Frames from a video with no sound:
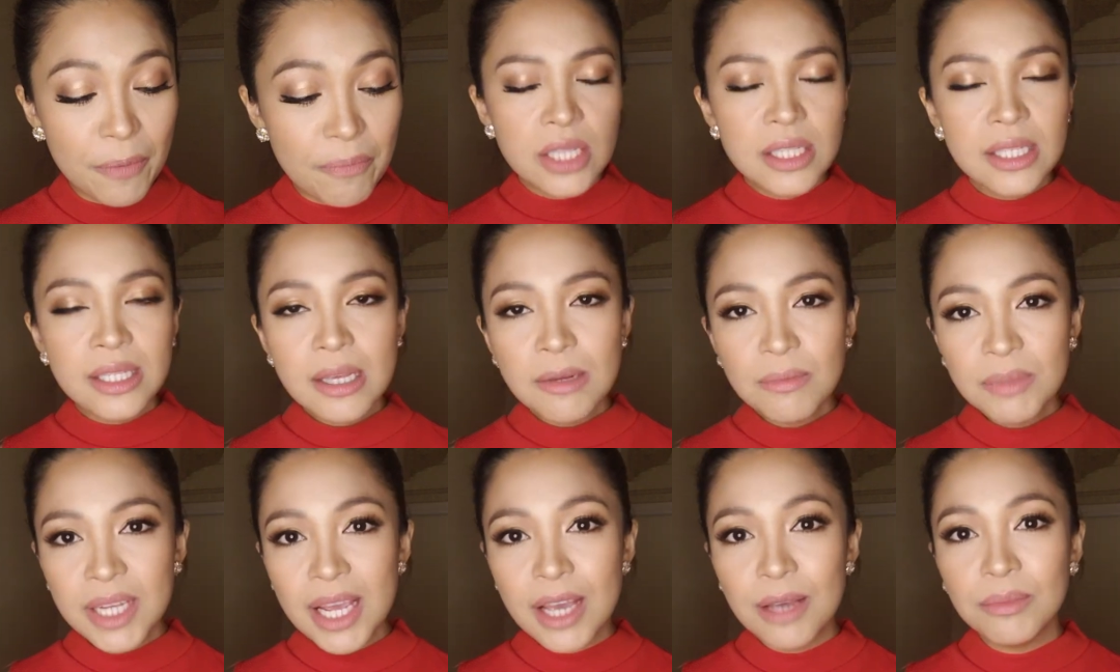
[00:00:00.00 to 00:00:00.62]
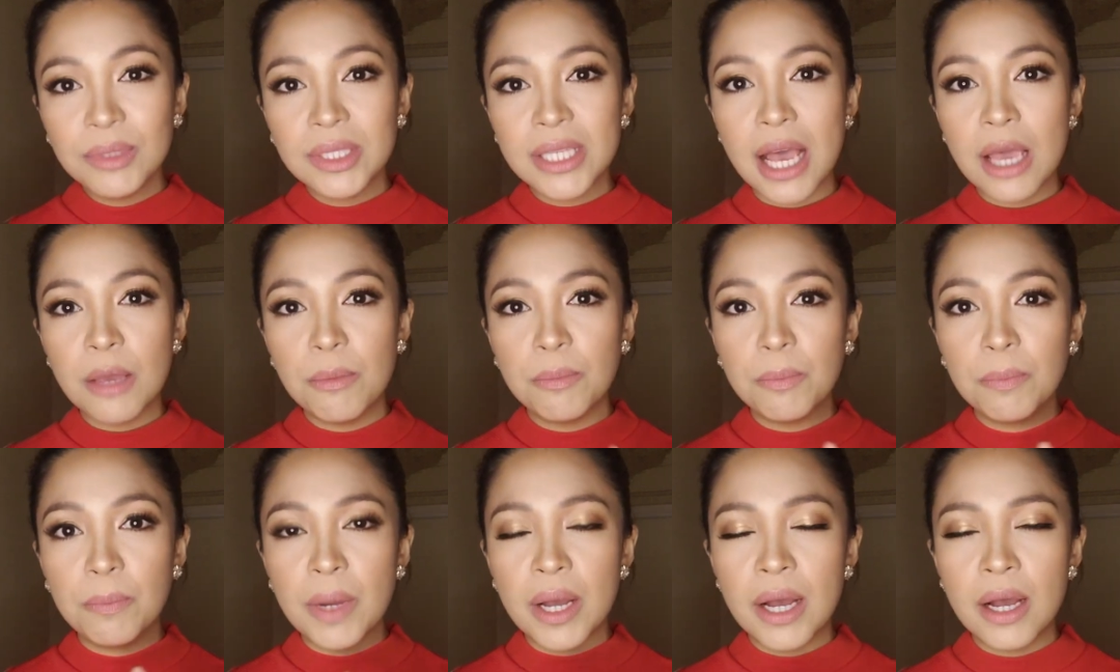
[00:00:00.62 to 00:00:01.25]
Sometimes I
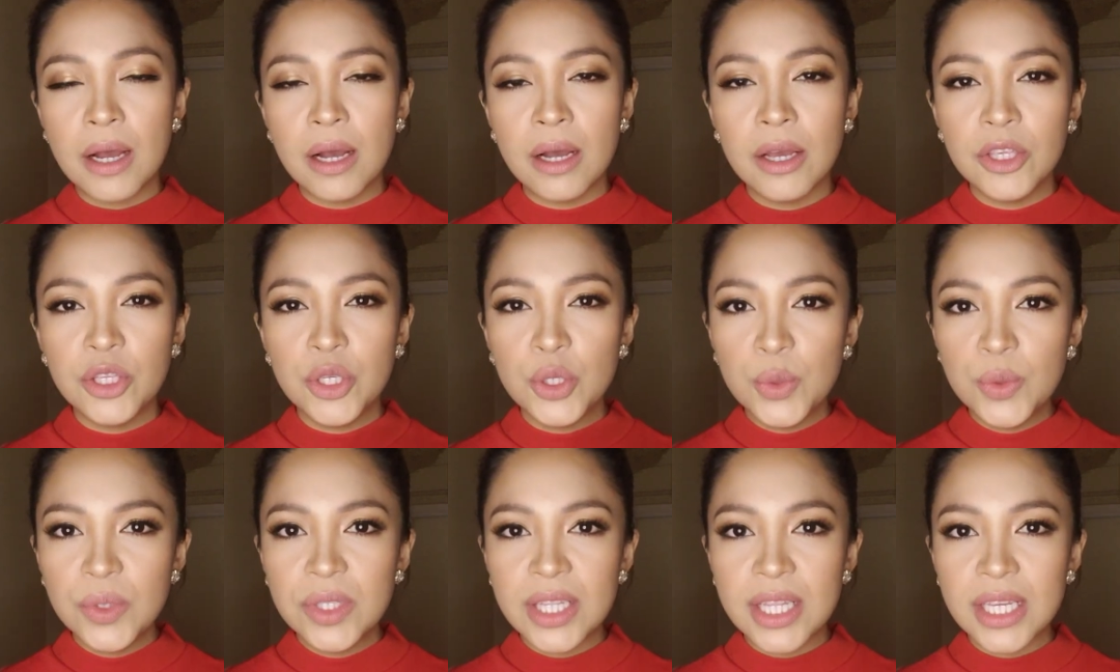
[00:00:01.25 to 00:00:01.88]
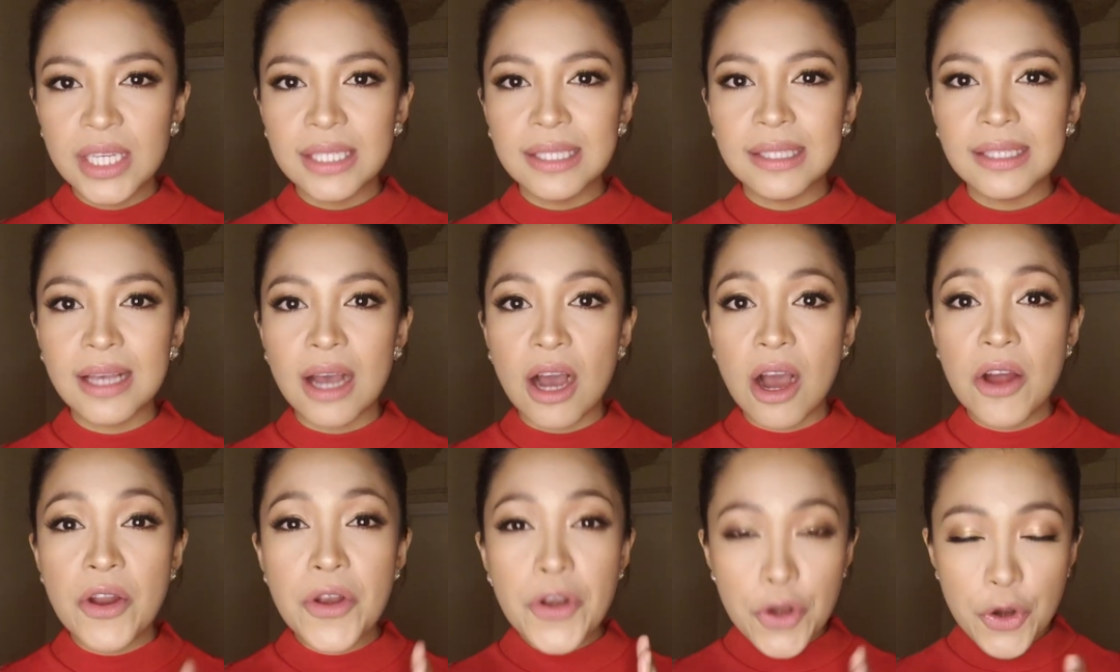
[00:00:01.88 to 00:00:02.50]
use this
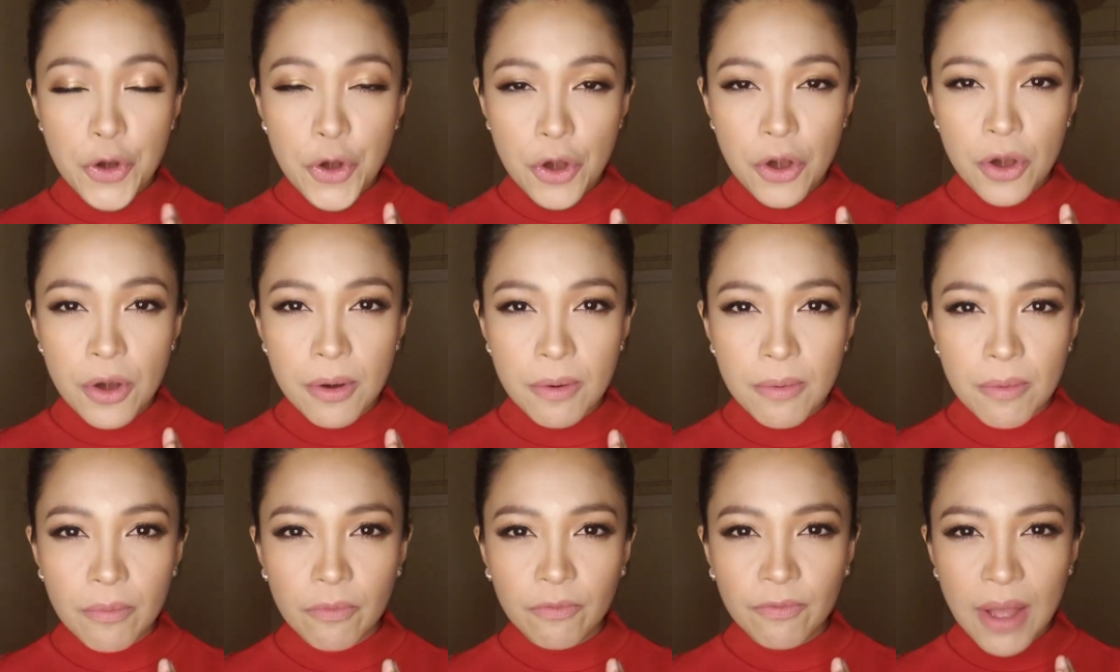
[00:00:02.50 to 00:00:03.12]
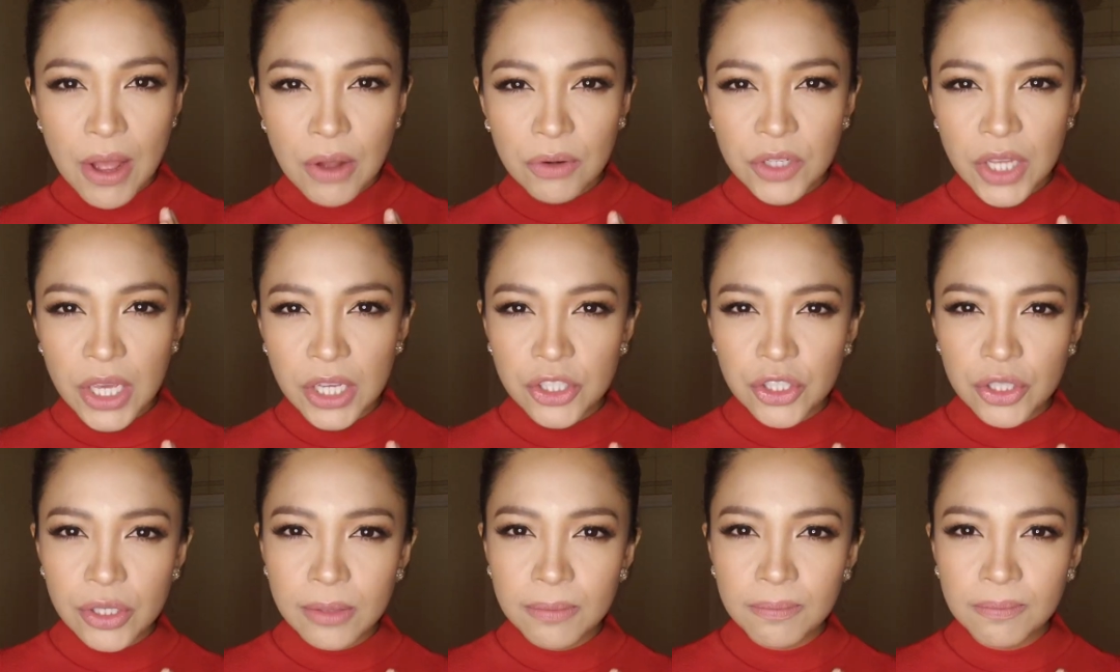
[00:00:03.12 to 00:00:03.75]
under
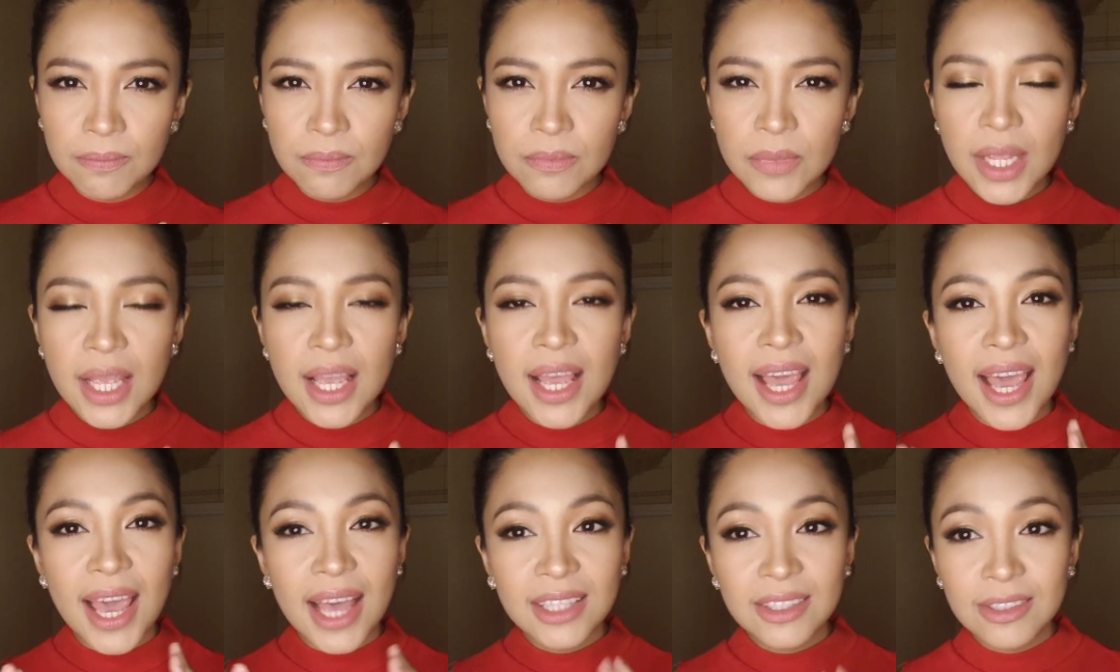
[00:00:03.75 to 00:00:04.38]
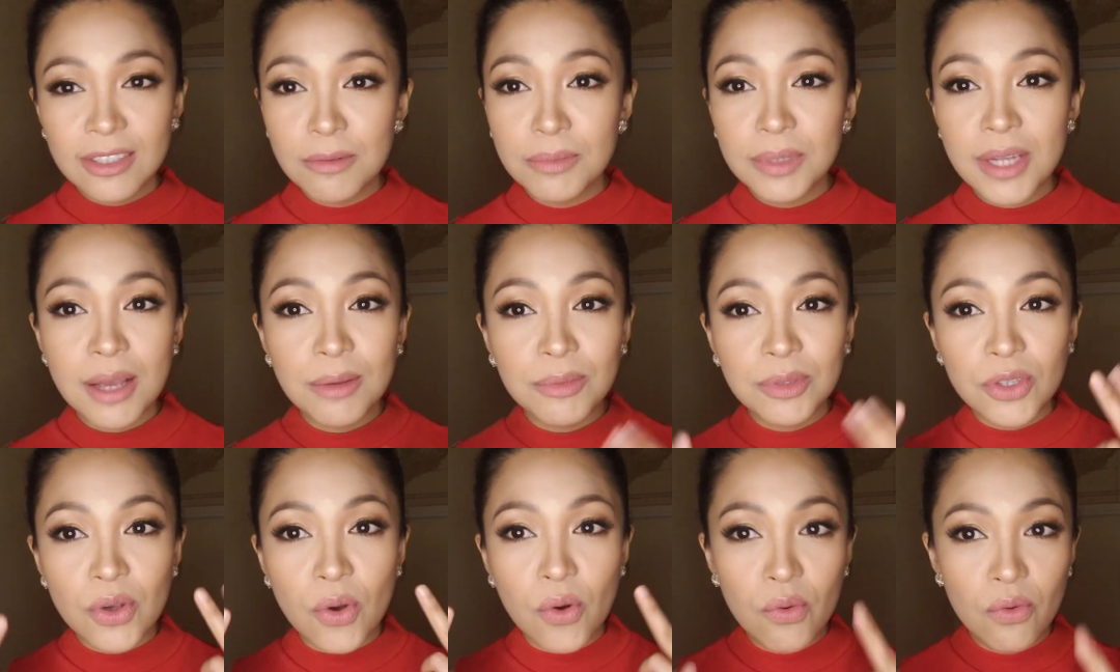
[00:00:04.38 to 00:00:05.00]
foundation and
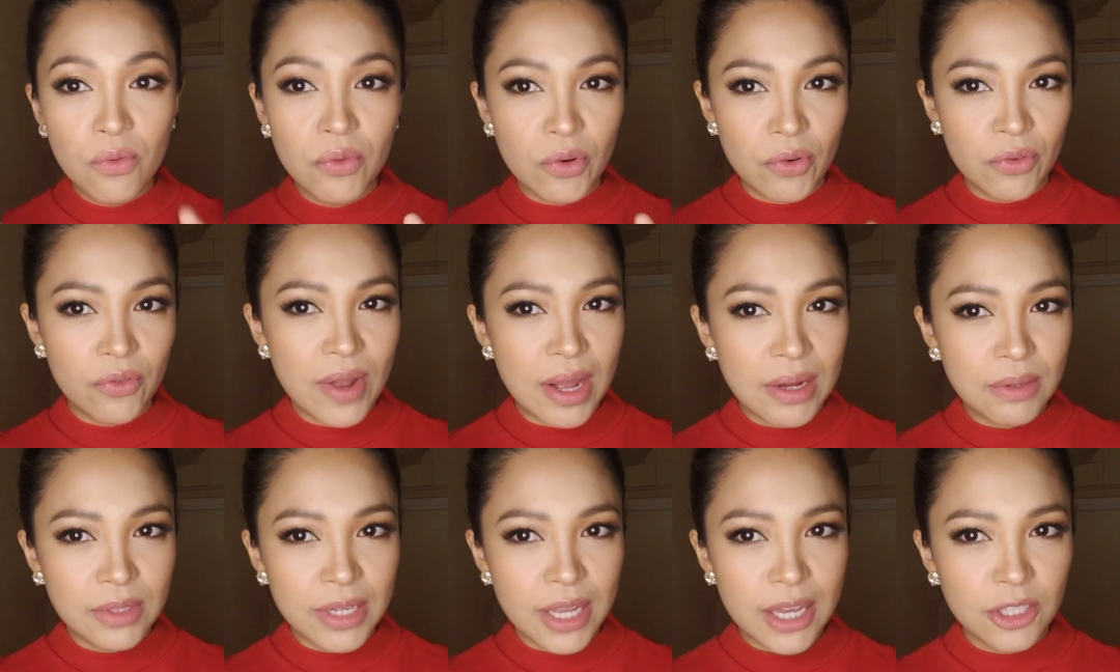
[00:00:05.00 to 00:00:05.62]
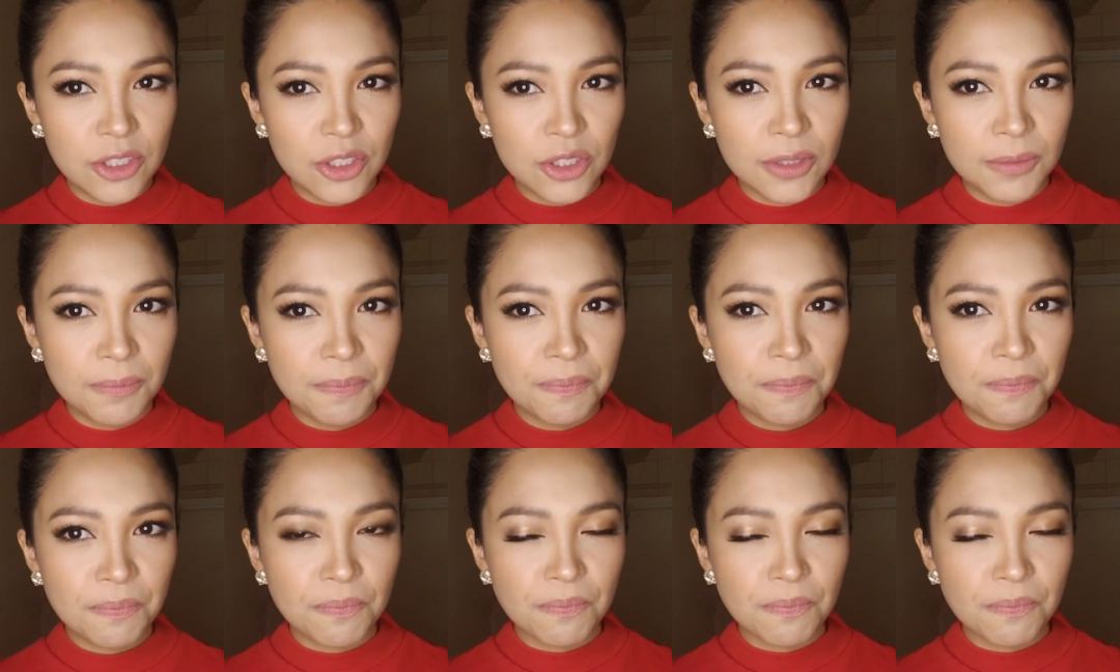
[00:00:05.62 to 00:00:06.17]
sometimes over foundation,